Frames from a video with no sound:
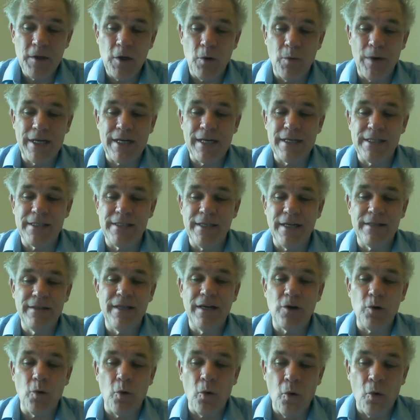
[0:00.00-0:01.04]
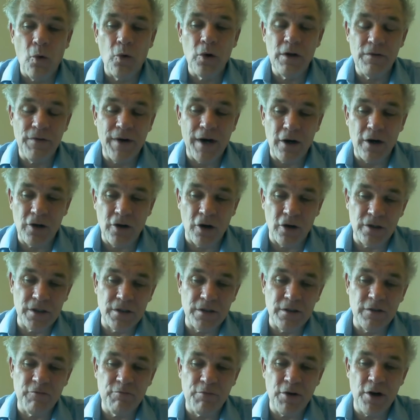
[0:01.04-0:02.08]
when I said that all of our
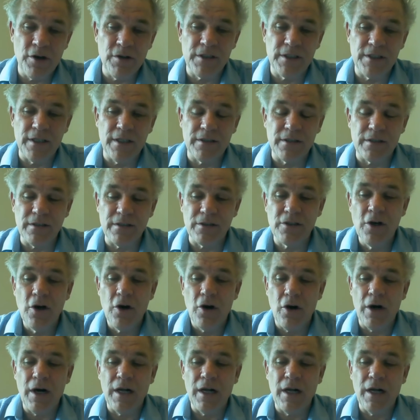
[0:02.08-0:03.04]
cognitive processes